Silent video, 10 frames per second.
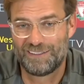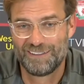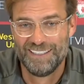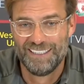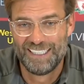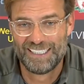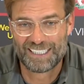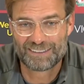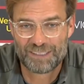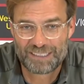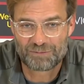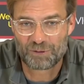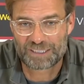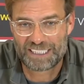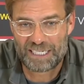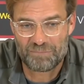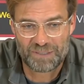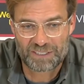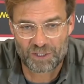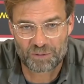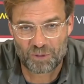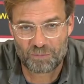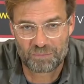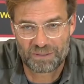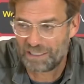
it, and that, uh, that what can happen. It's not a problem.